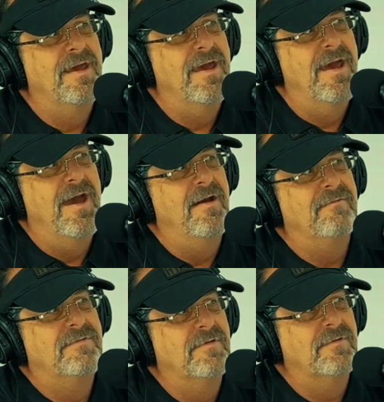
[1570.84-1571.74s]

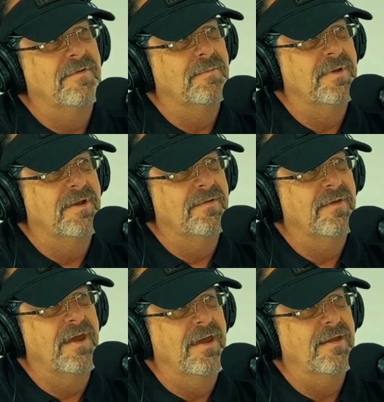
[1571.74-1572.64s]
have children because they
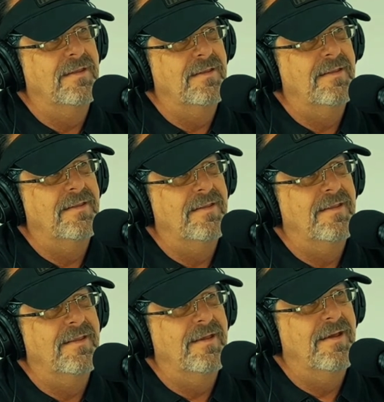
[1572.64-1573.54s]
can't.
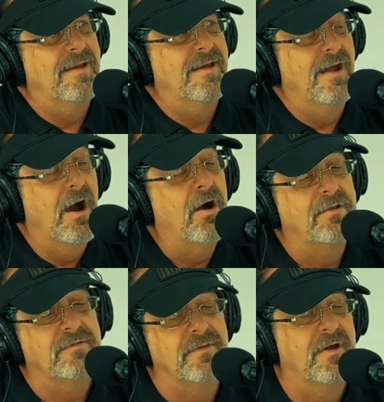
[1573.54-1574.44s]
And I
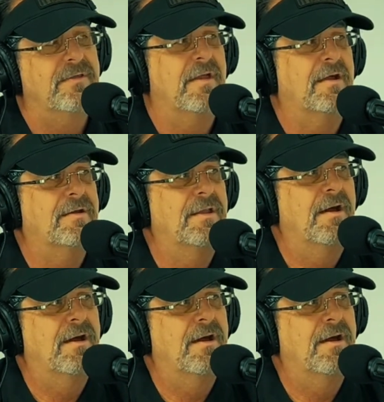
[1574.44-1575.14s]
honestly thought that I could not.